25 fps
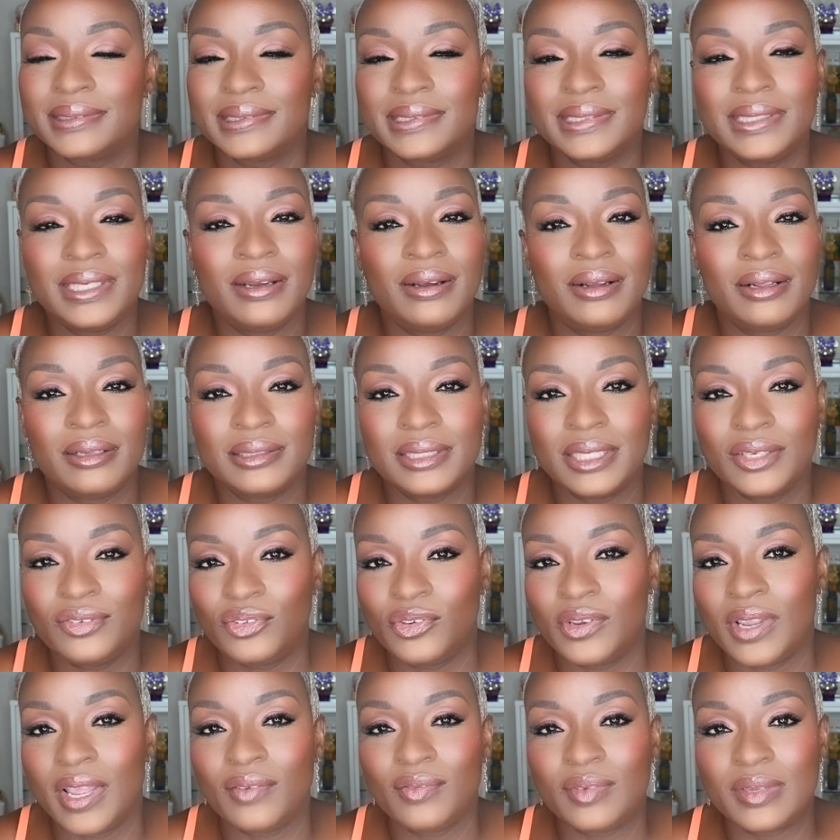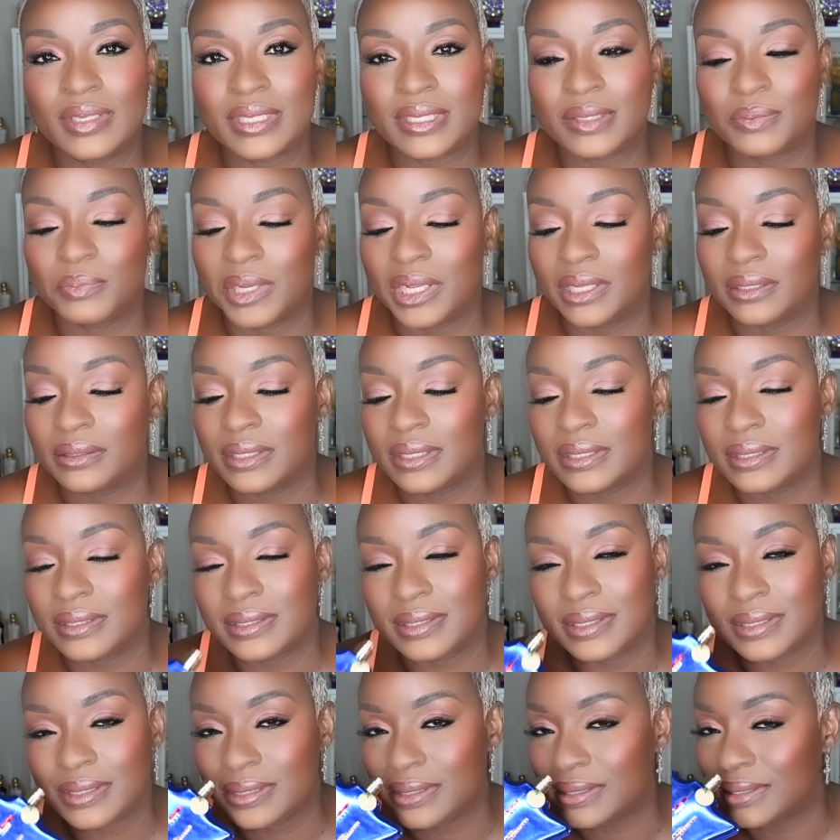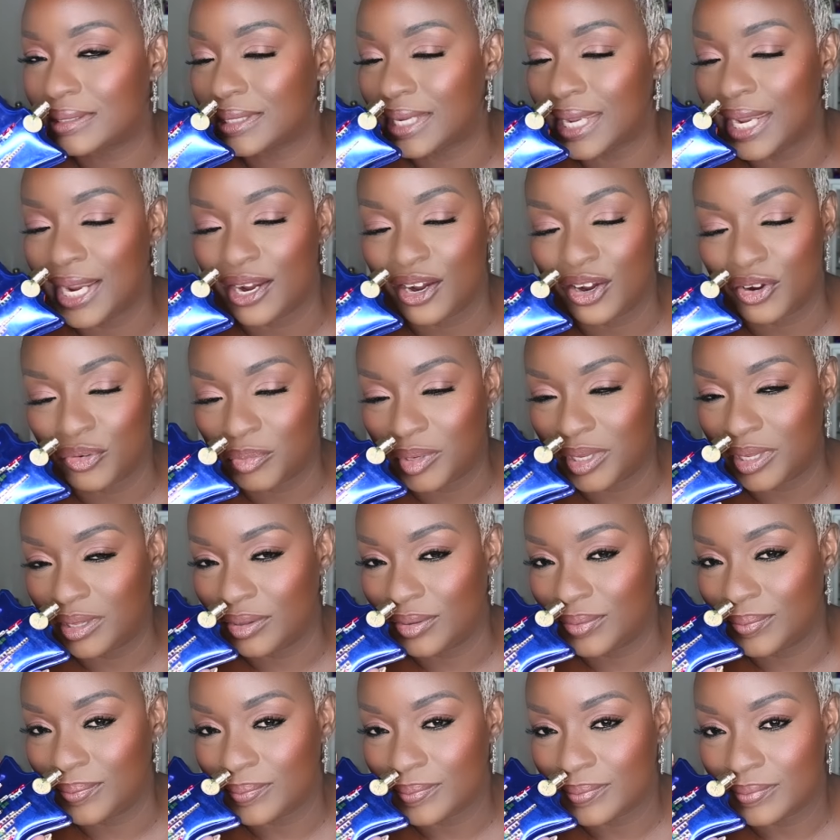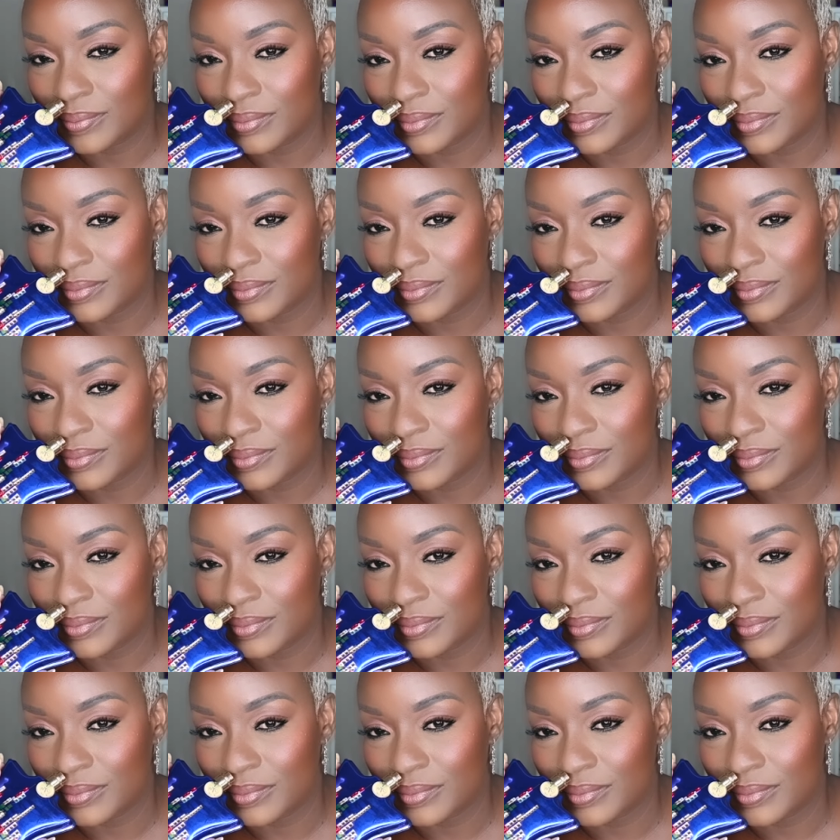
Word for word: Y'all, if you haven't smelled this, this is caramel.